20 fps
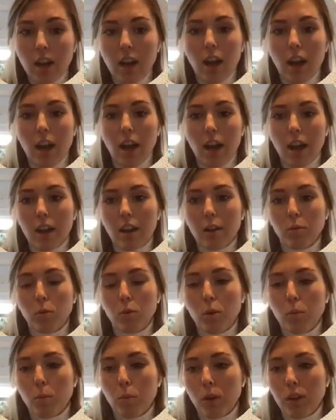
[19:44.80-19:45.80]
and
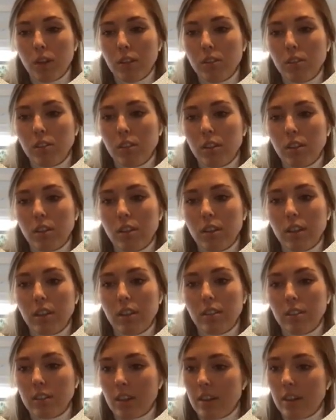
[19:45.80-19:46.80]
Rob Wilson
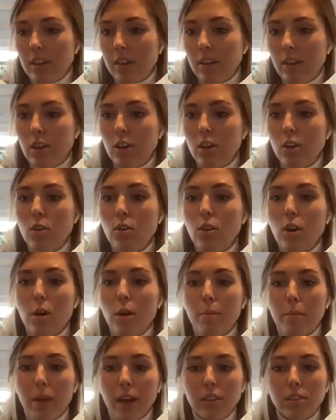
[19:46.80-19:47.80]
is sending you a
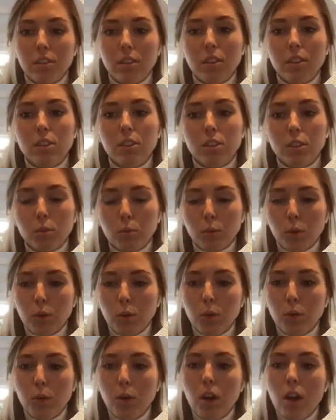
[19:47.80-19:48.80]
message
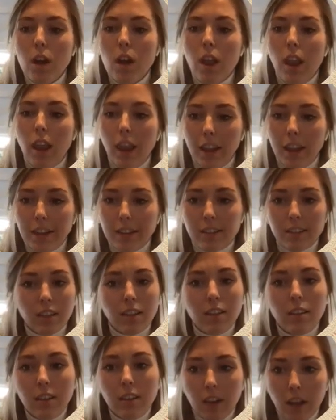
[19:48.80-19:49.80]
through
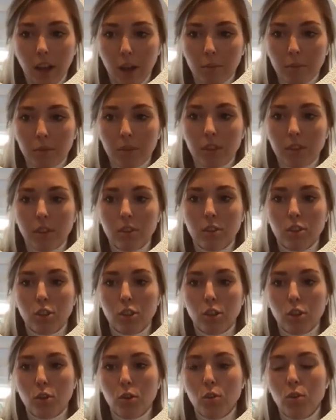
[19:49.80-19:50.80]
LinkedIn DMs
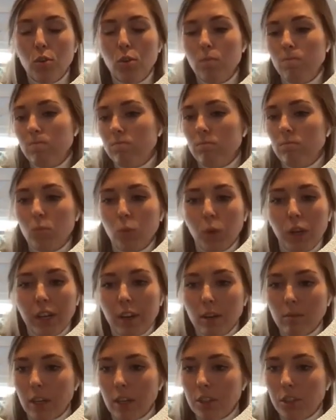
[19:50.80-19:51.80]
to
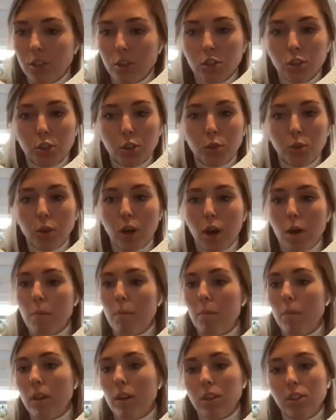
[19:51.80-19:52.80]
redirect you to a
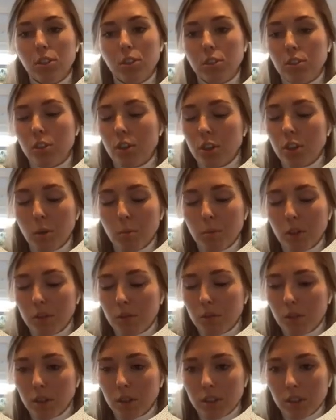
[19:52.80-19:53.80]
malicious document,
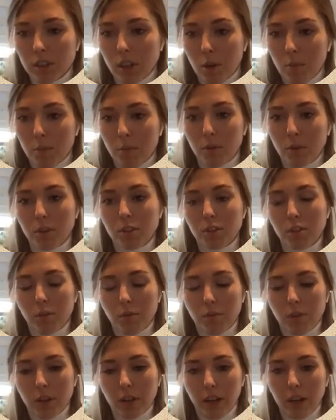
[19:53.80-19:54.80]
for example, or
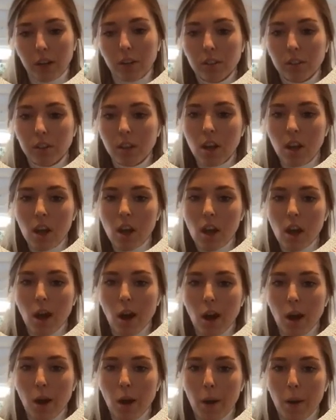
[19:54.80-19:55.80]
something else.
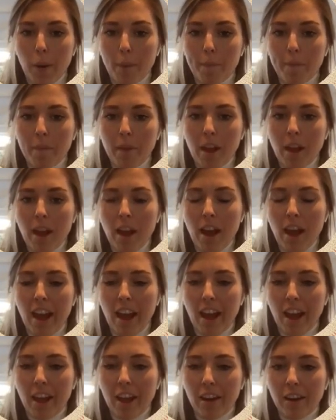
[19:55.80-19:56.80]
And
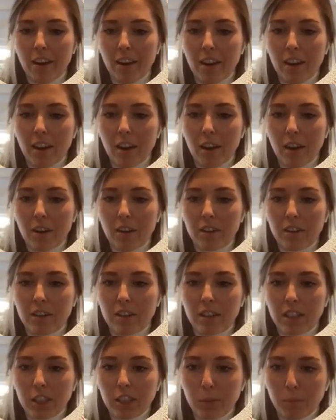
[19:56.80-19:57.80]

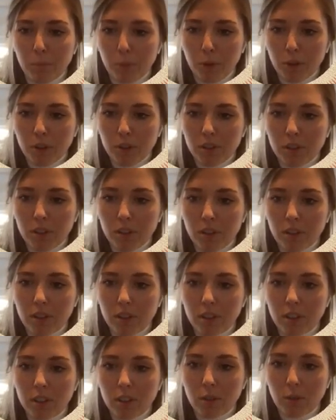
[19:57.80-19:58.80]
this person
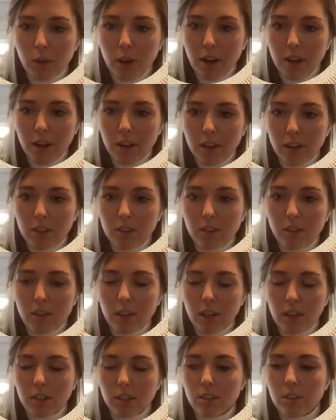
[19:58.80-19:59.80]
is trying to
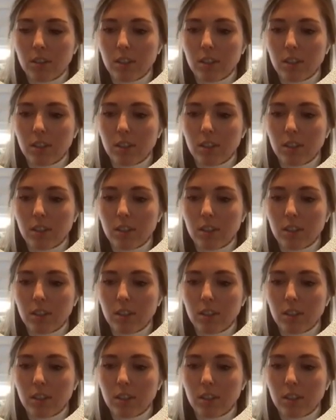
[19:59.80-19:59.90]
get your